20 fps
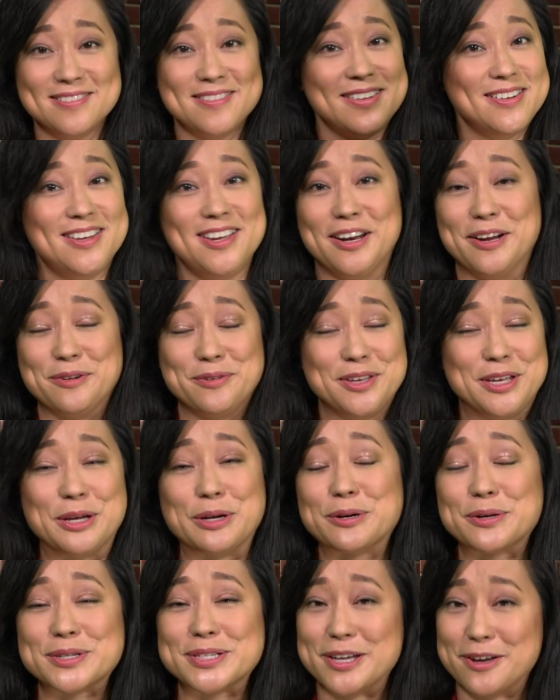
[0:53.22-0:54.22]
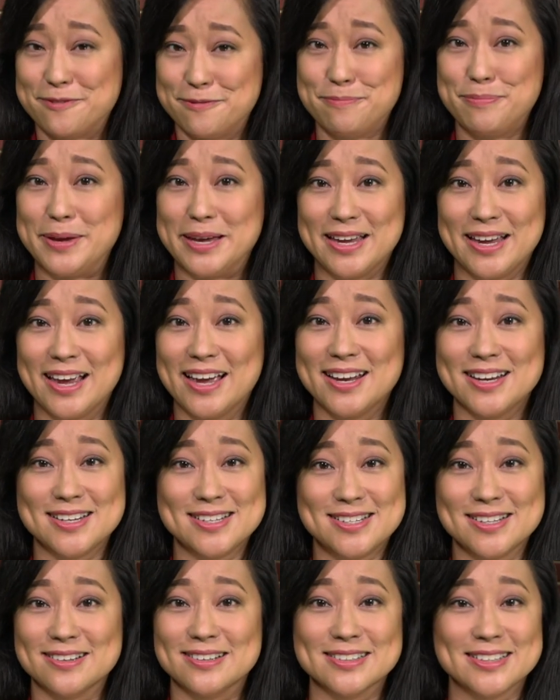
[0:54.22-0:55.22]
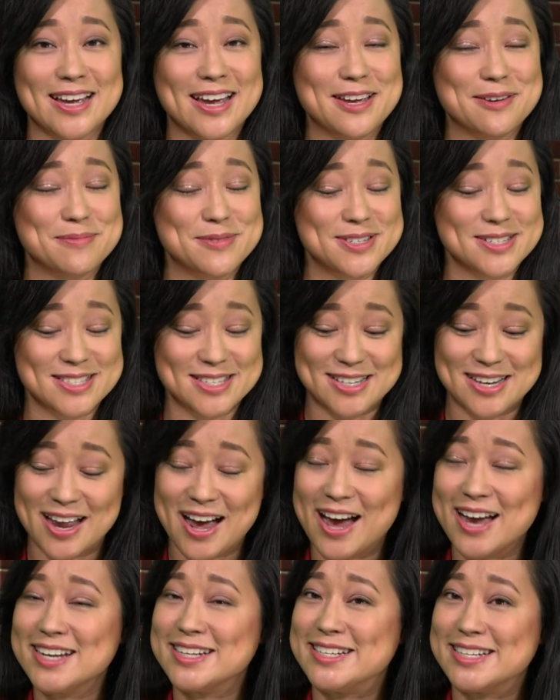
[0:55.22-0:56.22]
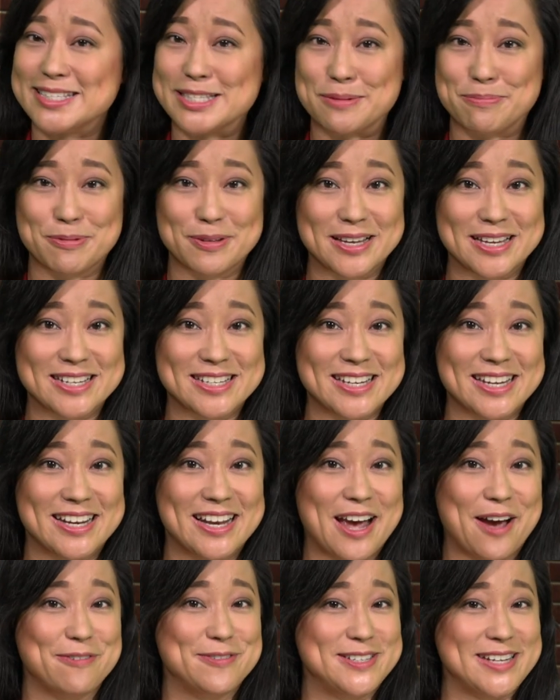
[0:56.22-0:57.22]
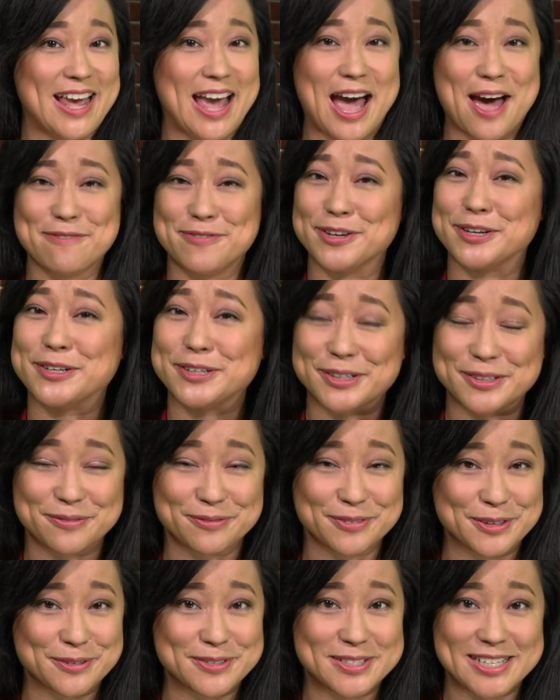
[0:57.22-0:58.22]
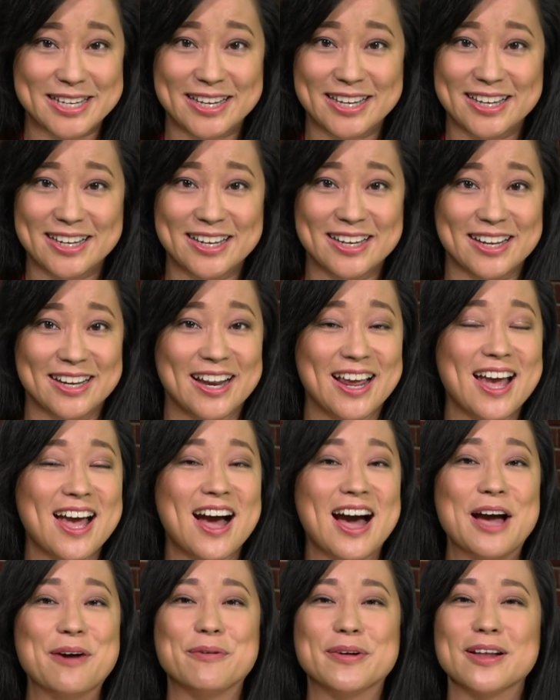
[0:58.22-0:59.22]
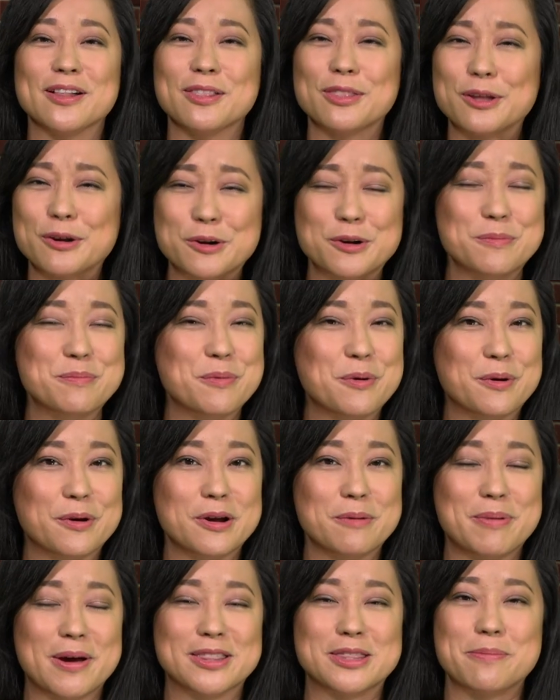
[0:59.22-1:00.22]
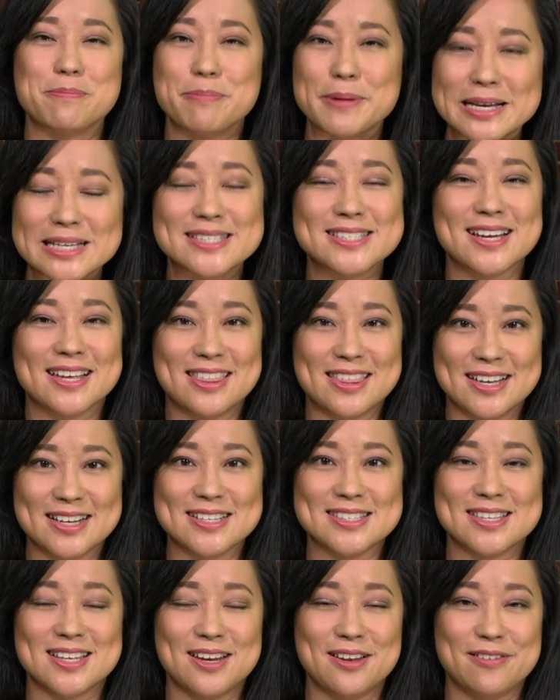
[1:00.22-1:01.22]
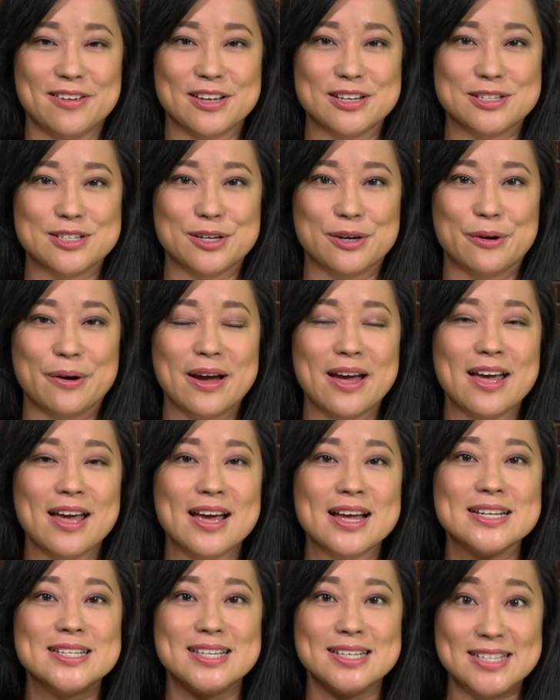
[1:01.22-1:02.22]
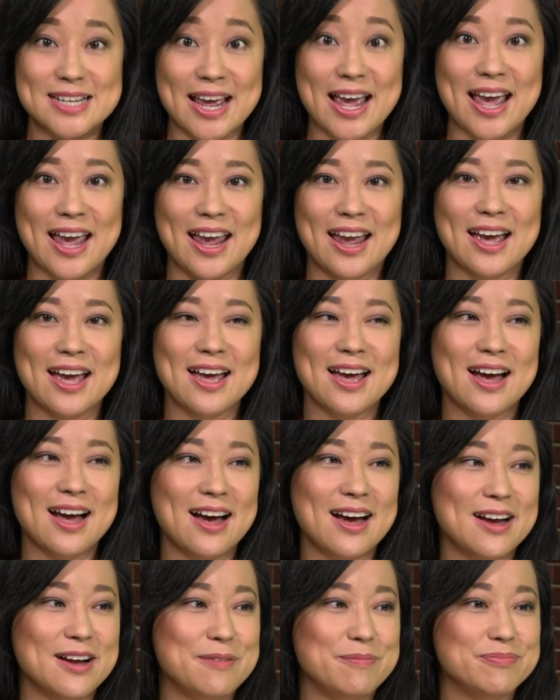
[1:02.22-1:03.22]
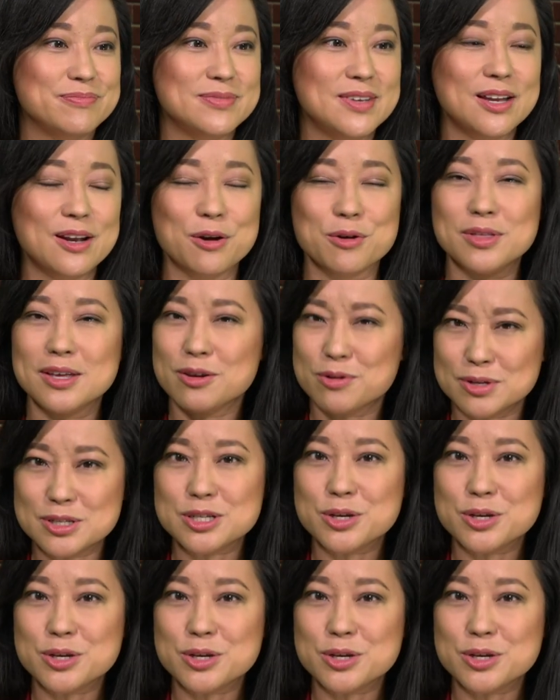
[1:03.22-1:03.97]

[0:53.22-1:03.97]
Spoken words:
years of being an adult. I am just not disciplined enough to have a good routine, and I want to learn more about the basic things that you can do today, that you can